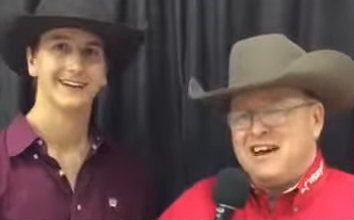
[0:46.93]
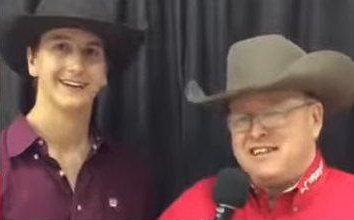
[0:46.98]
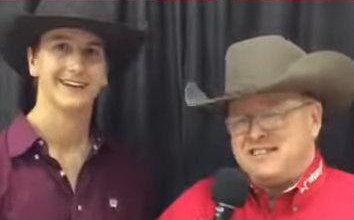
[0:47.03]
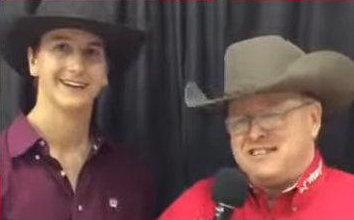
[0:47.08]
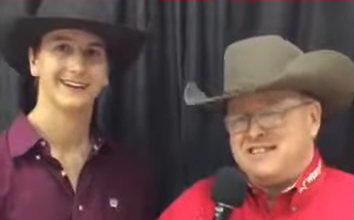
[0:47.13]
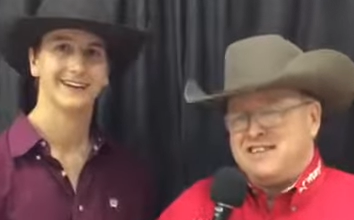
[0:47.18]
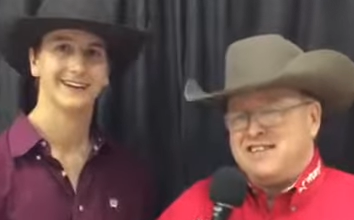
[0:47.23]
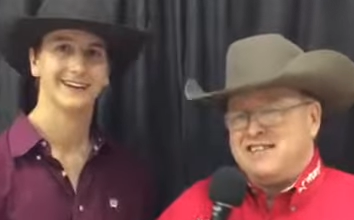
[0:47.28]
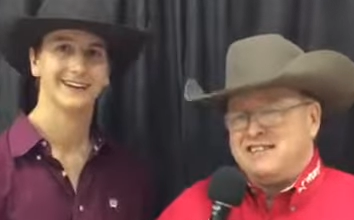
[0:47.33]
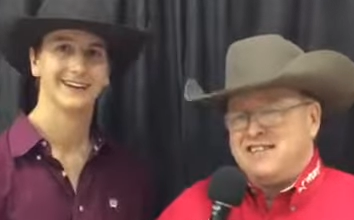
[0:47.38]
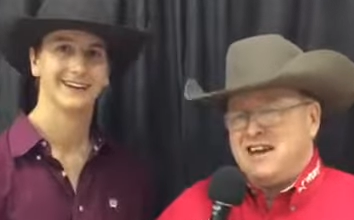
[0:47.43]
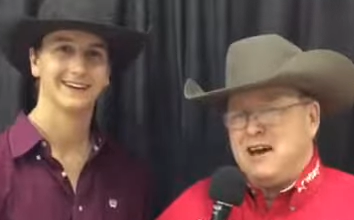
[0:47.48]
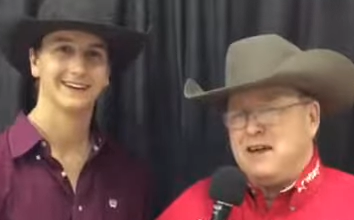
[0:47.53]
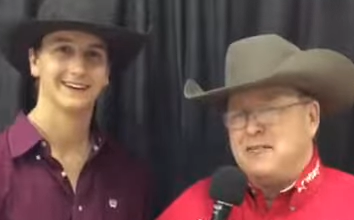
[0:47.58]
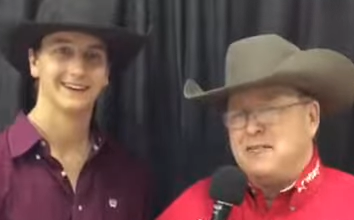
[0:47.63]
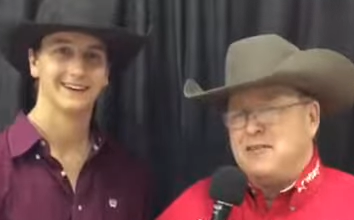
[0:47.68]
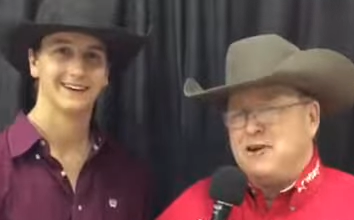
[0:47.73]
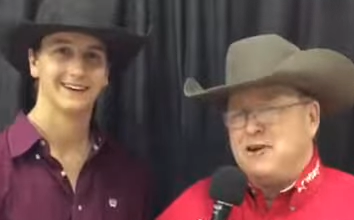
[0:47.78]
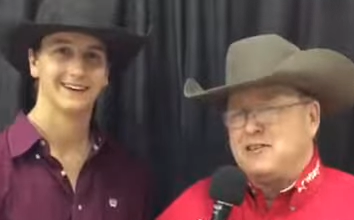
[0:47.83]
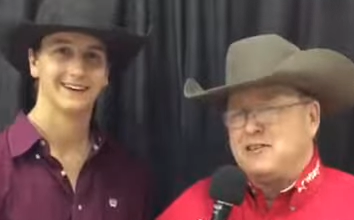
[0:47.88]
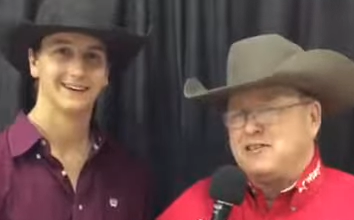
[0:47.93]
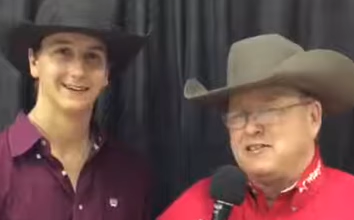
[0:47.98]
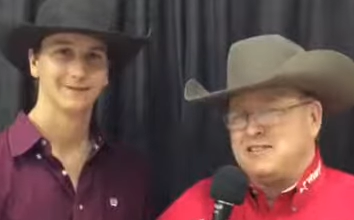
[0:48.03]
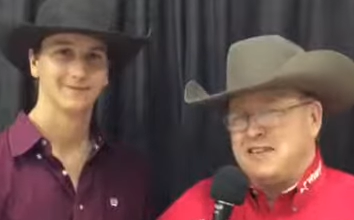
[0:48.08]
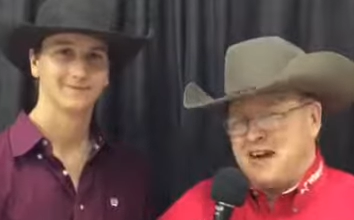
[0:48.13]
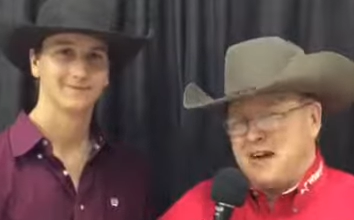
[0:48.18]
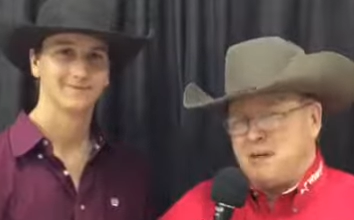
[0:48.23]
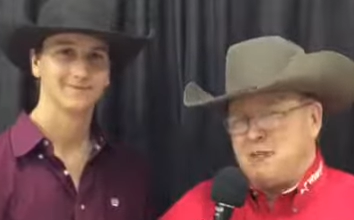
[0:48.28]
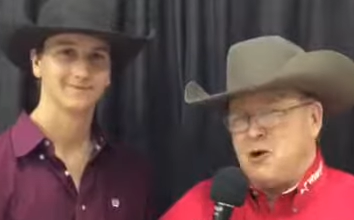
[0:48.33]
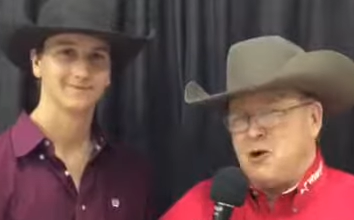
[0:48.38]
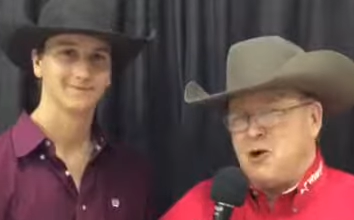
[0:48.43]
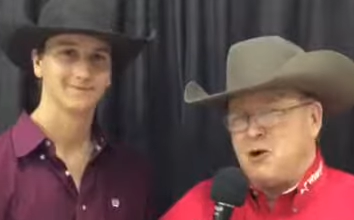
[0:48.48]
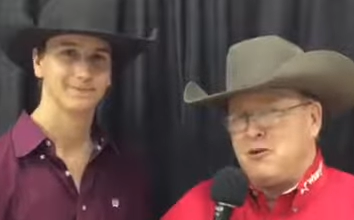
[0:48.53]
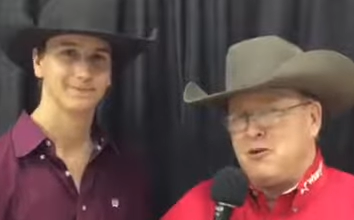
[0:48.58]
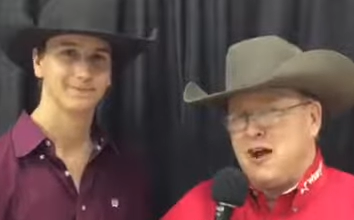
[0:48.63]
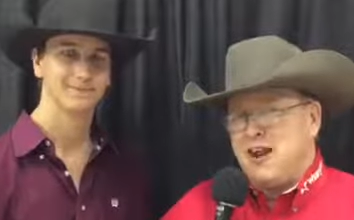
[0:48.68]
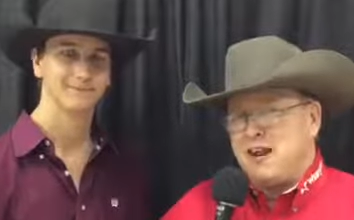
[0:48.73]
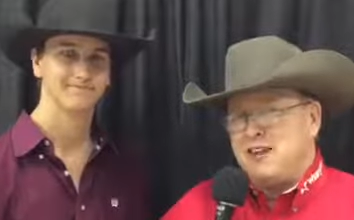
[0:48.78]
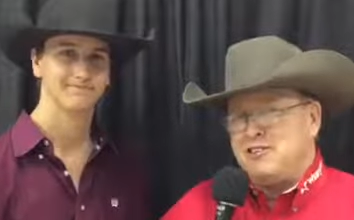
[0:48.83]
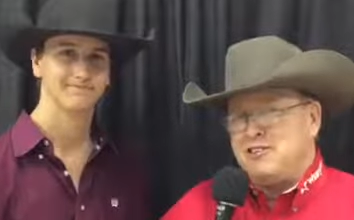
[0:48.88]
Speaker 1: CCFR Saddle Bronc
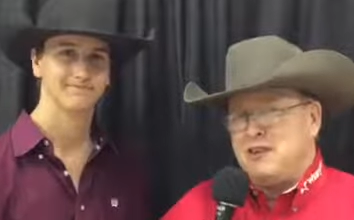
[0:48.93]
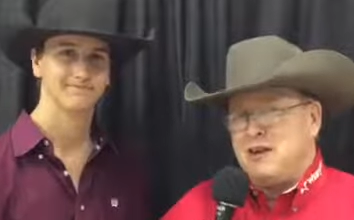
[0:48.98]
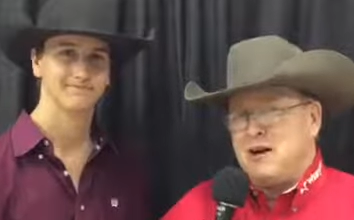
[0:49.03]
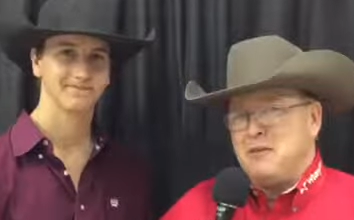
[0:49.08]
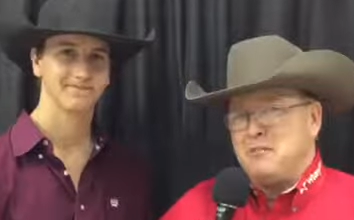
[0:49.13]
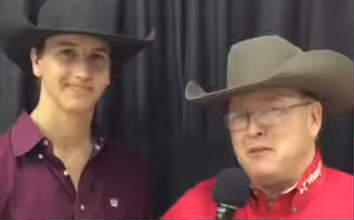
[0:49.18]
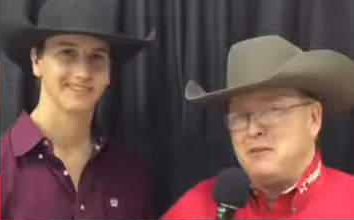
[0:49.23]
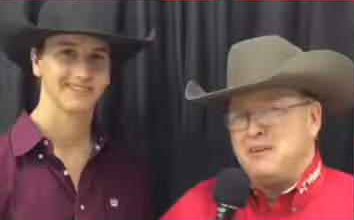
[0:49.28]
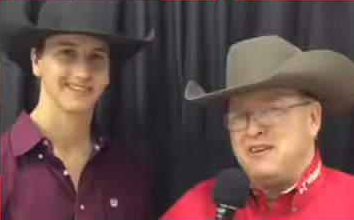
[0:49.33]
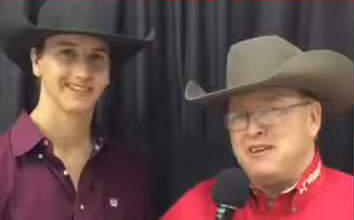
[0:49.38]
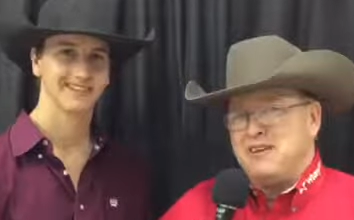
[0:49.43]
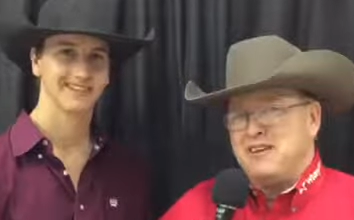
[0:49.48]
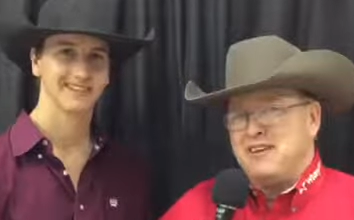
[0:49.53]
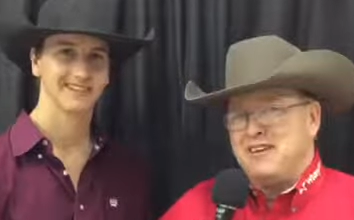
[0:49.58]
Riding Champion.